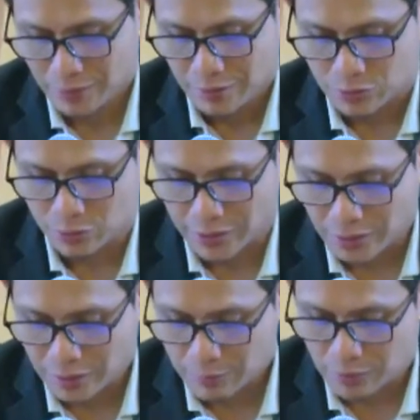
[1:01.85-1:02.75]
So I
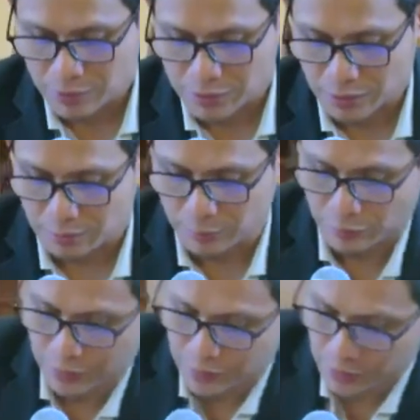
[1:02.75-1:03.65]
am Ahmad Zaki bin
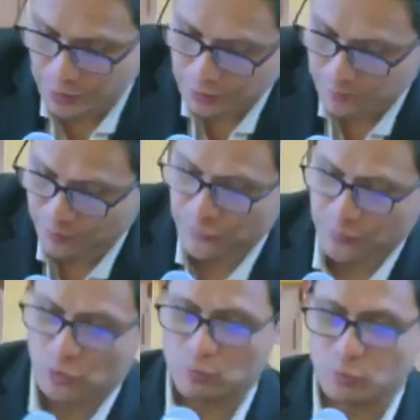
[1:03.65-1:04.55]
Rashid,
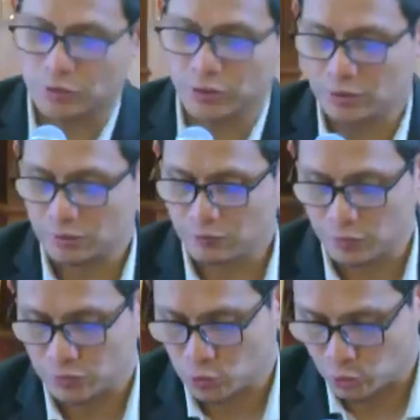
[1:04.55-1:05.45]
your moderator
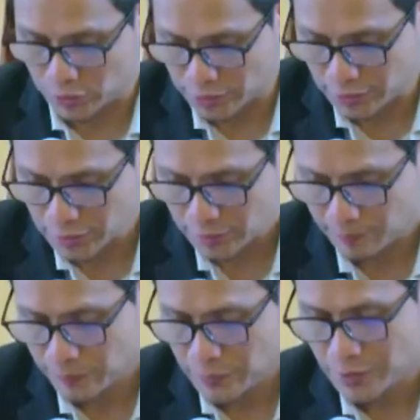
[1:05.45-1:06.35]
for today.
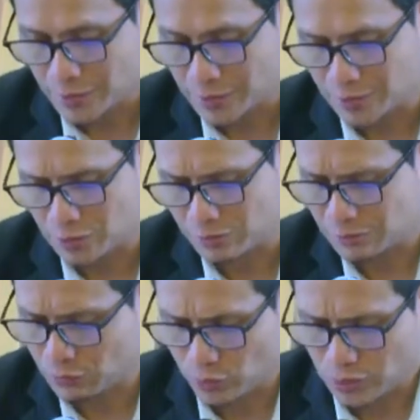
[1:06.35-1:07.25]
And
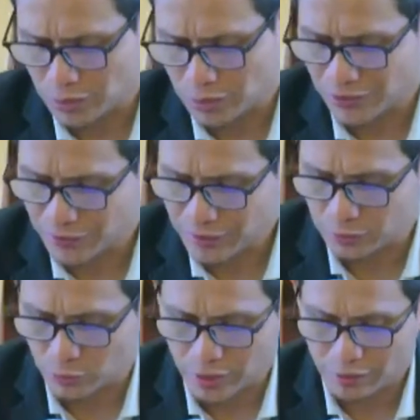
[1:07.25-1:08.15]
we are thrilled
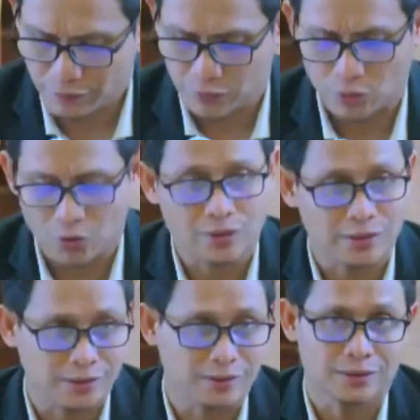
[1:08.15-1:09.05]
to have you all
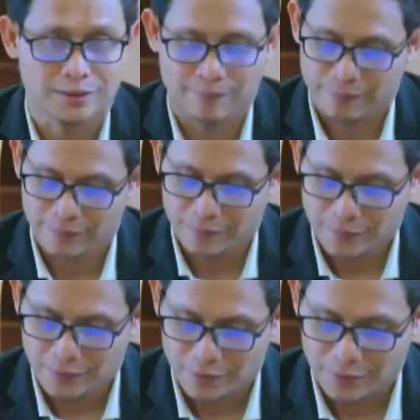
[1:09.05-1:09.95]
here.
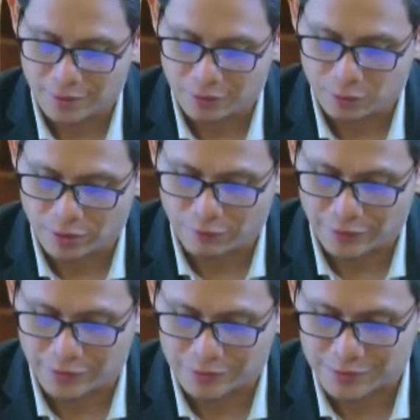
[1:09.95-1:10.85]
And we have
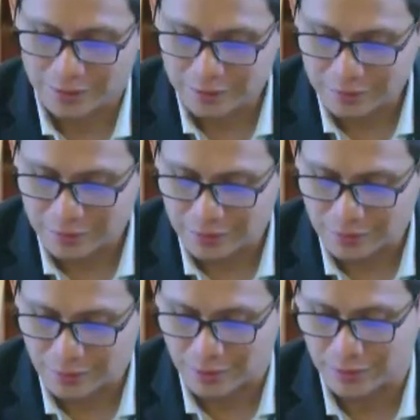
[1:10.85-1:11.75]
an
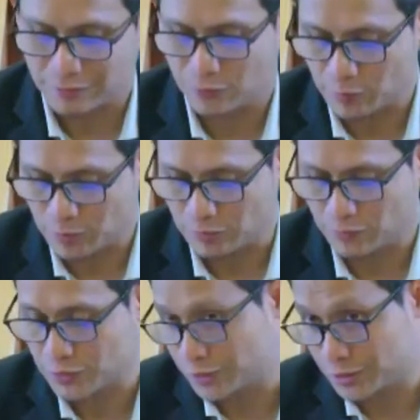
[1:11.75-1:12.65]
exciting and informative
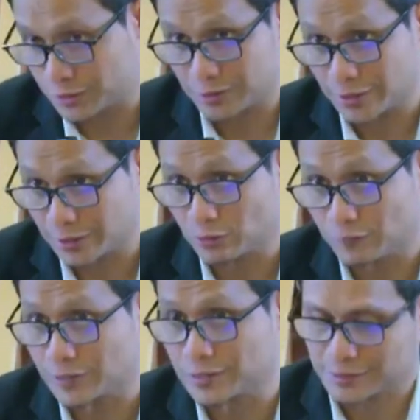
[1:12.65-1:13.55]
session ahead of
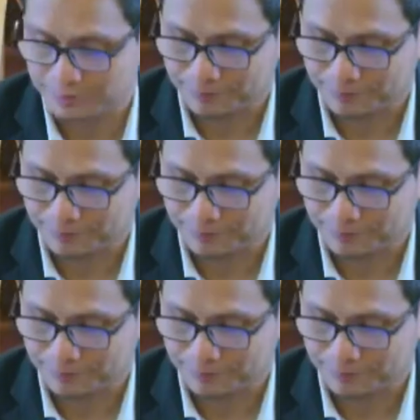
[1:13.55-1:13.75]
us.